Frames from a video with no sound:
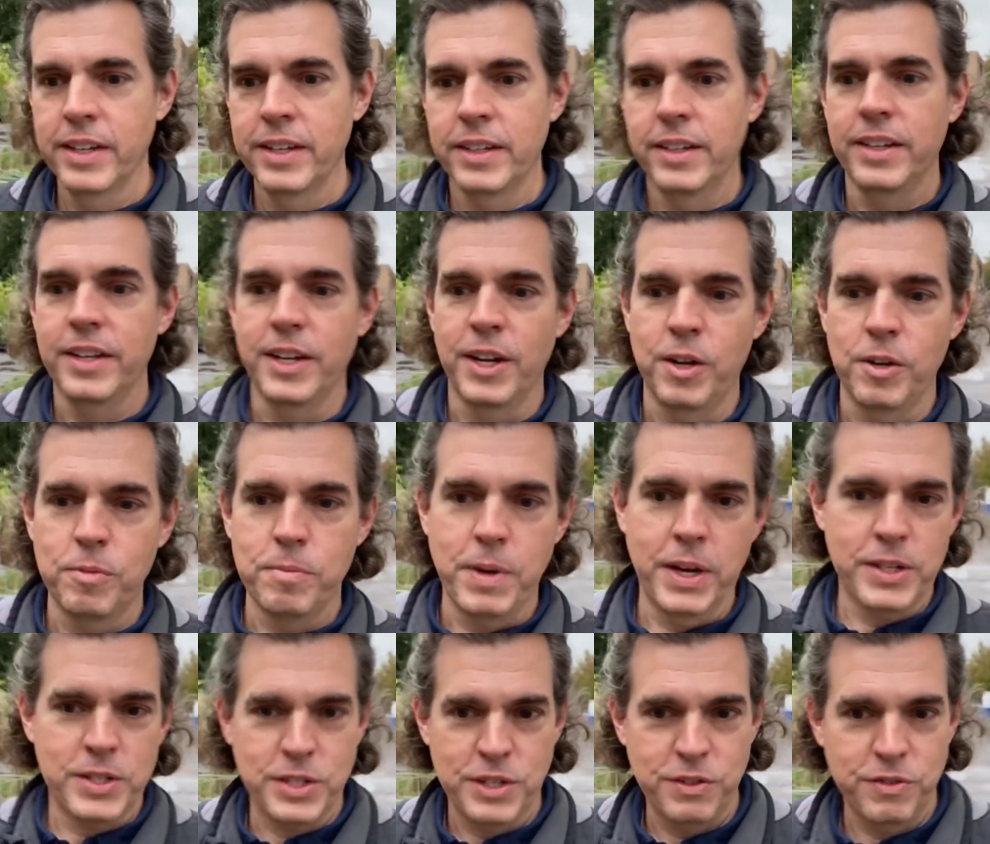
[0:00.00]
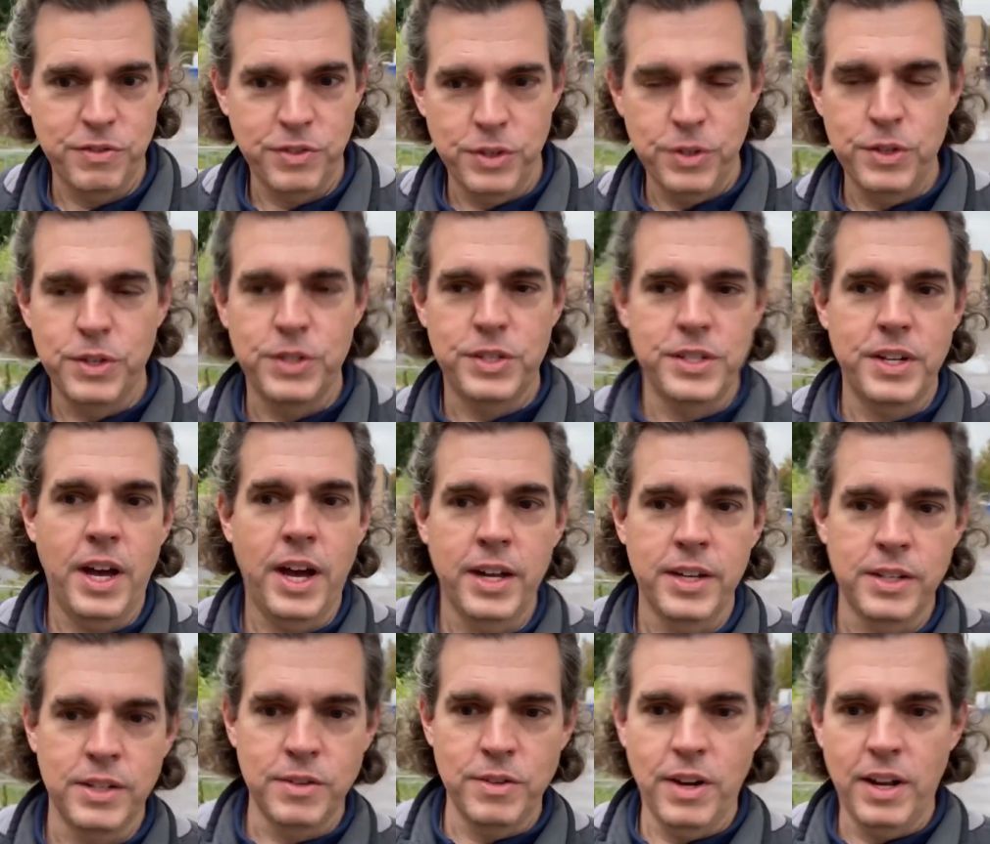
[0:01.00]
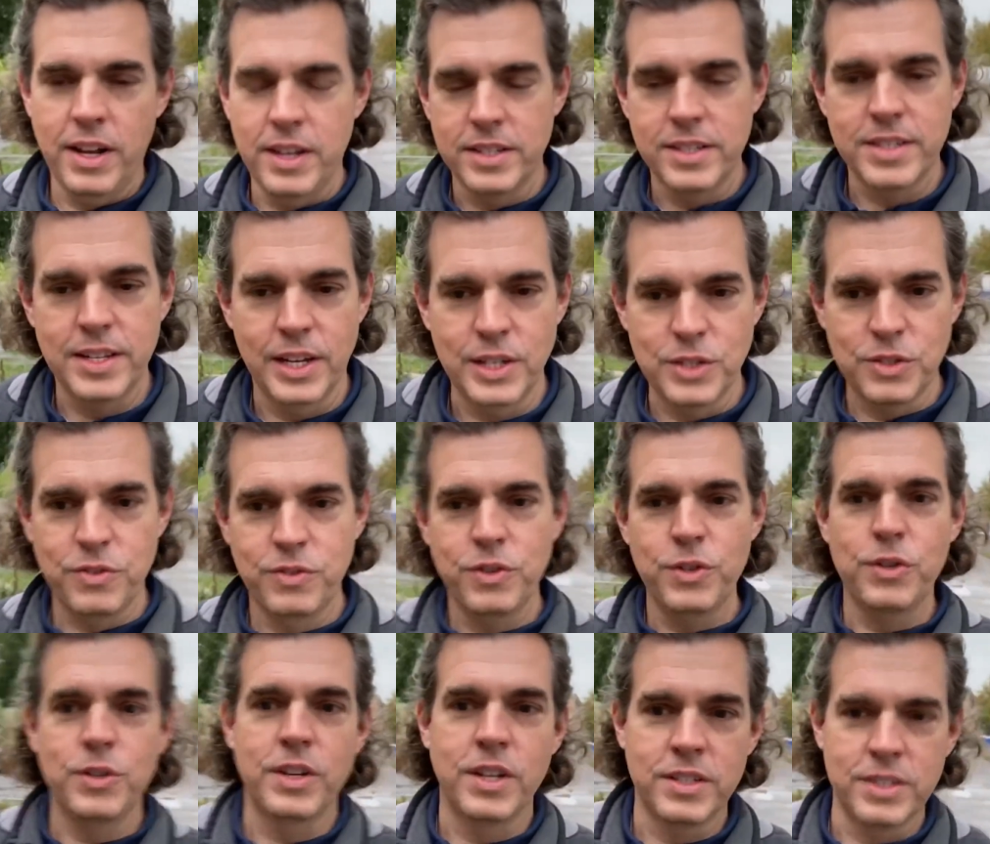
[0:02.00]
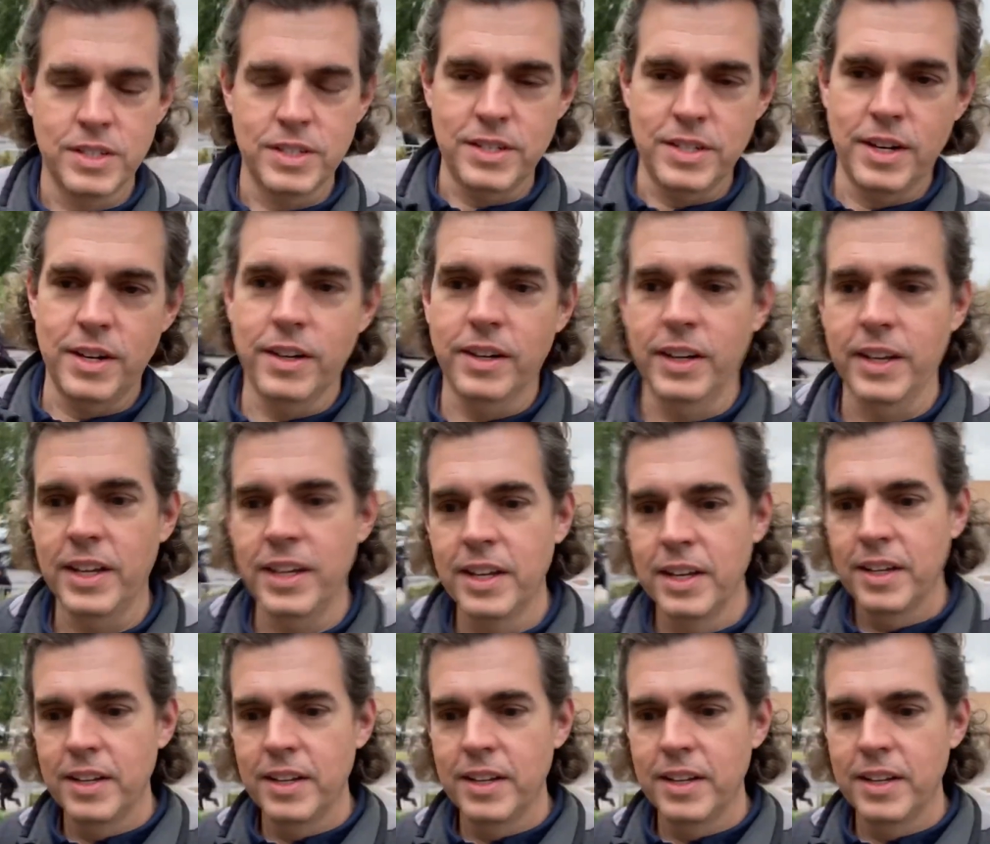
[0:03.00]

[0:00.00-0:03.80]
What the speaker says: You know, Mexican food is not United States food necessarily.